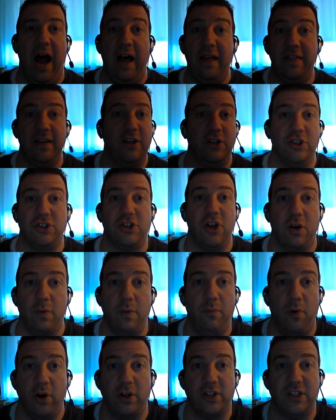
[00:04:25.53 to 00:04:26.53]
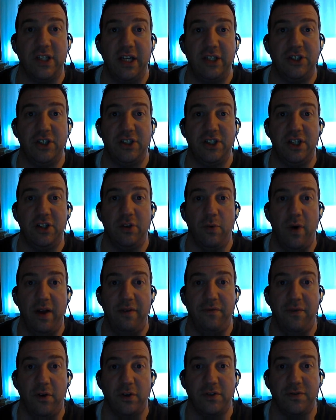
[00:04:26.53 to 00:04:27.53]
I think you're stuck with Mark Sanchez either
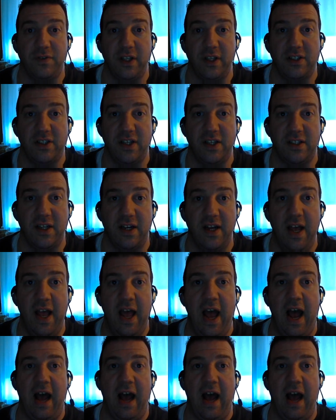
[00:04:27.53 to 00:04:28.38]
way, folks, for this season.